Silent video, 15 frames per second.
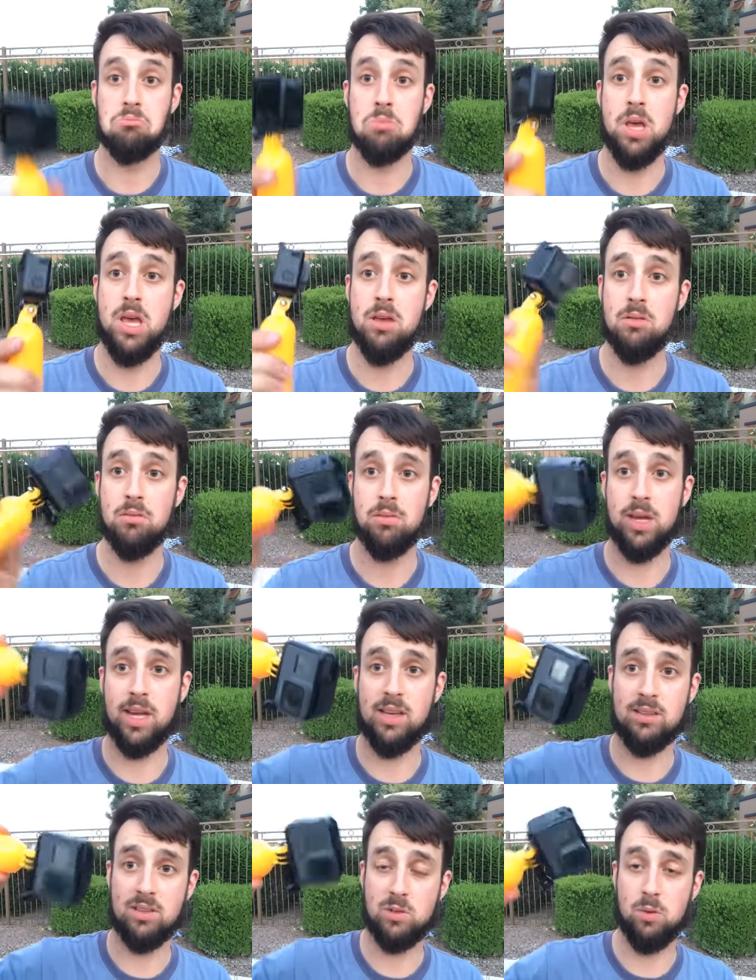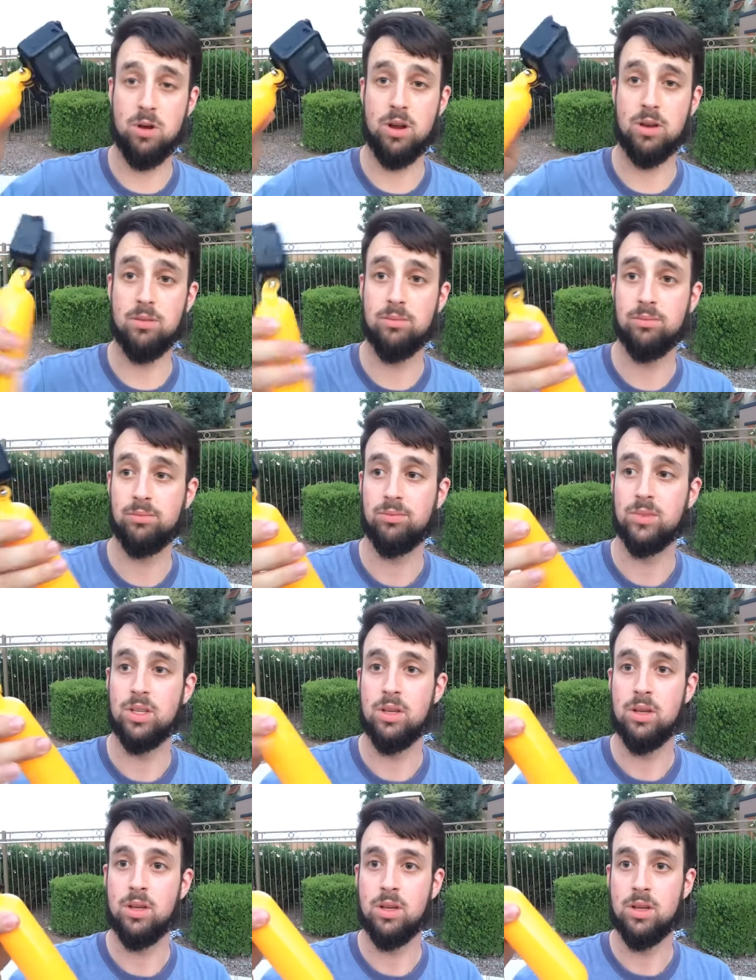Eh, I guess it's working.
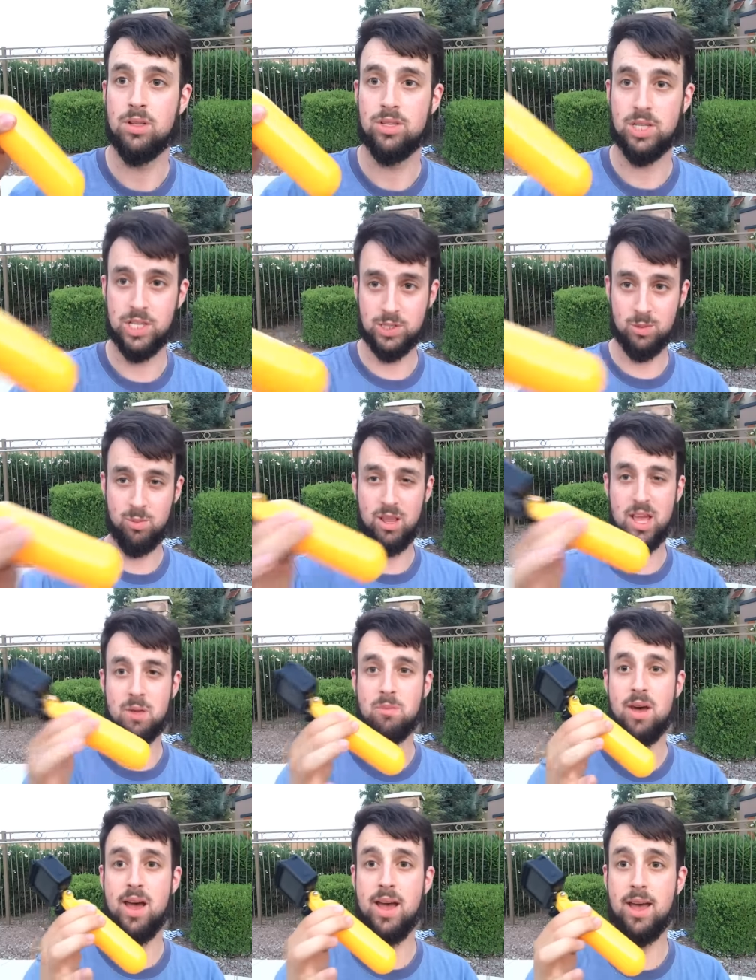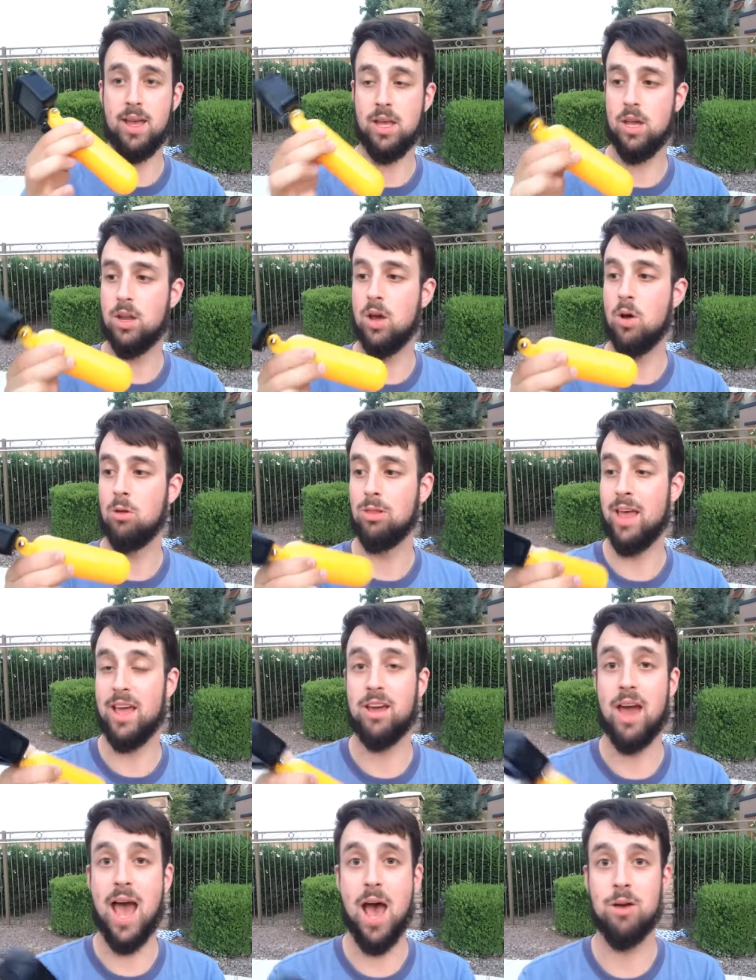So this will be like my, you know,
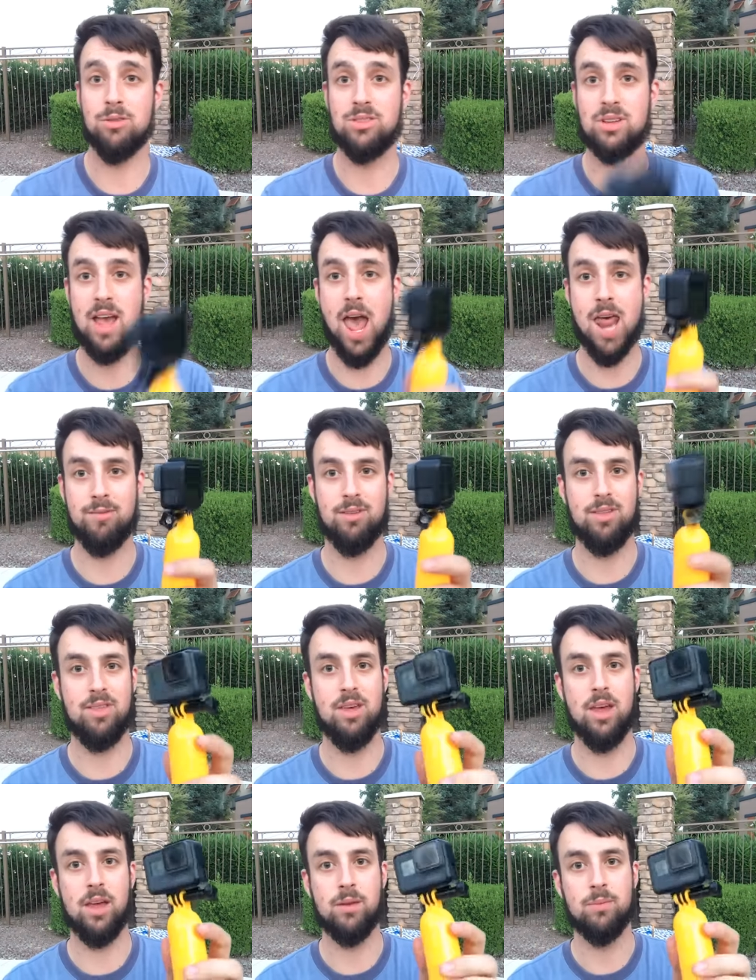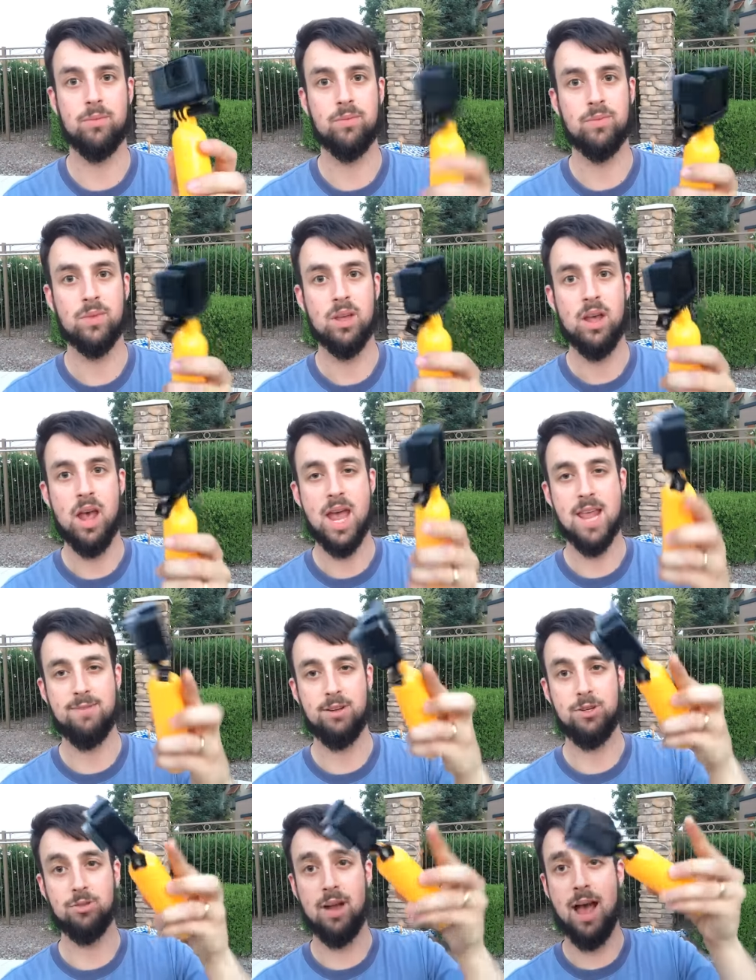lake house kind of a thing. And if
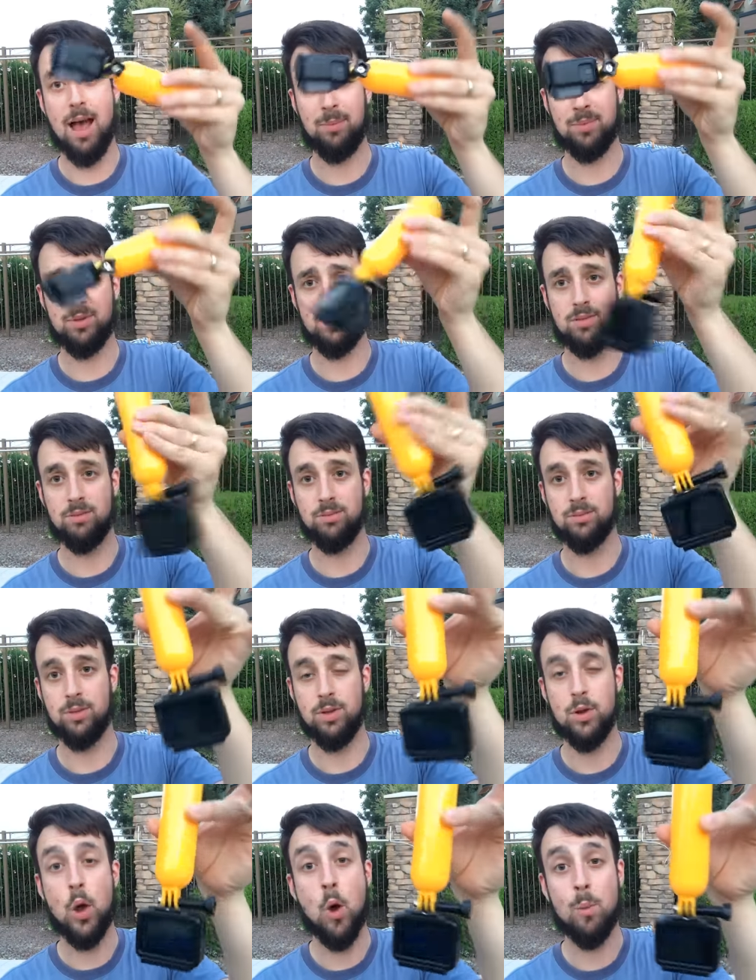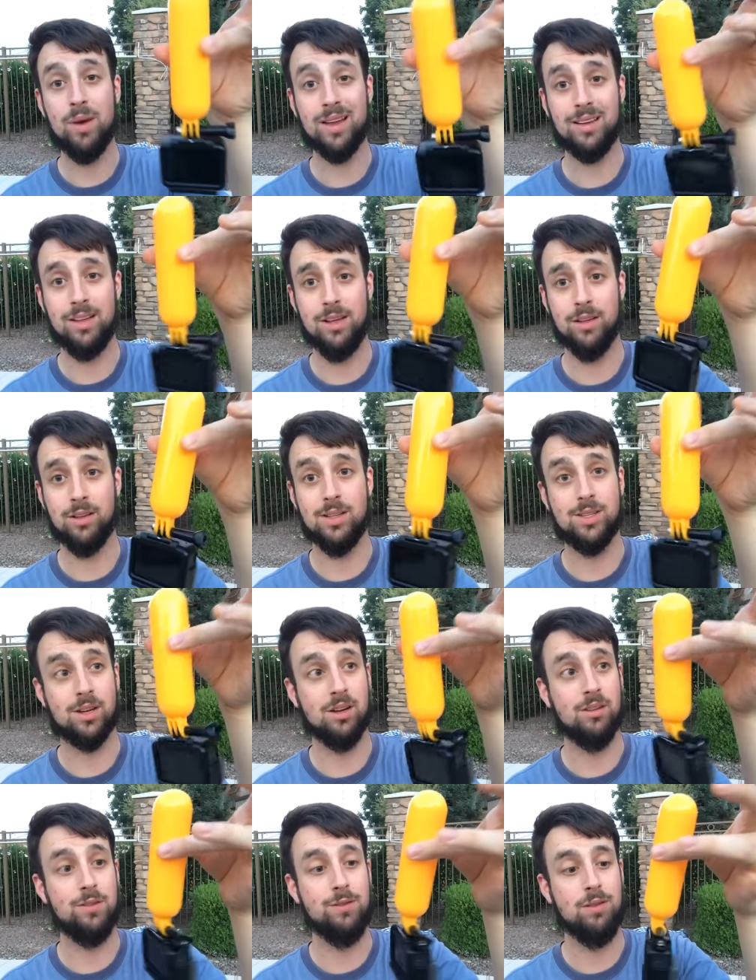it drops, no big deal. It's
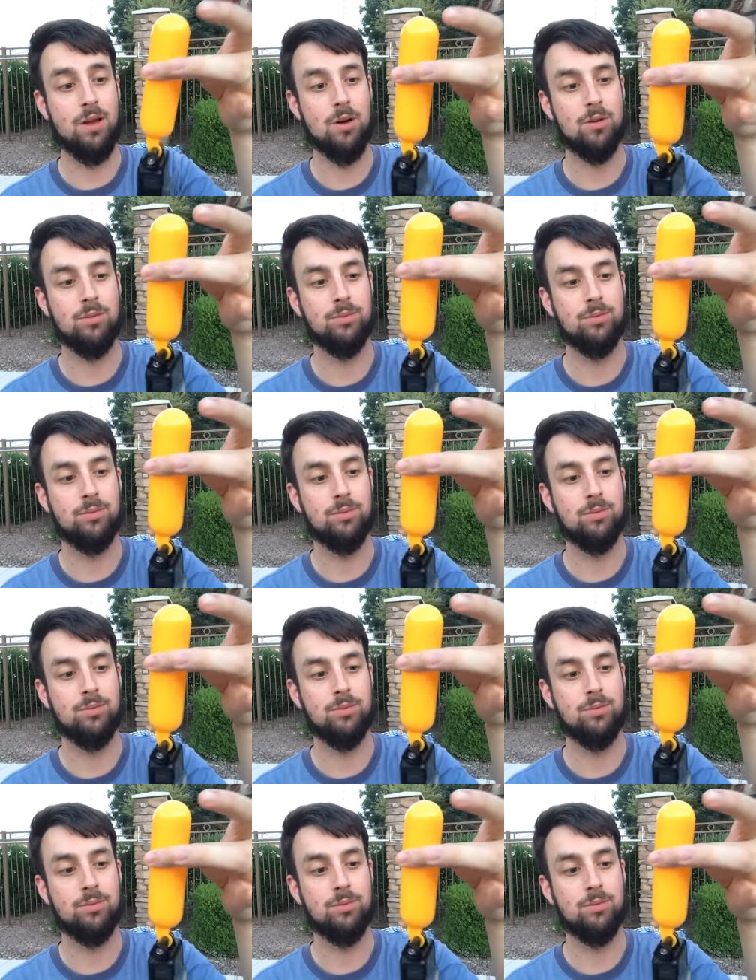gonna float.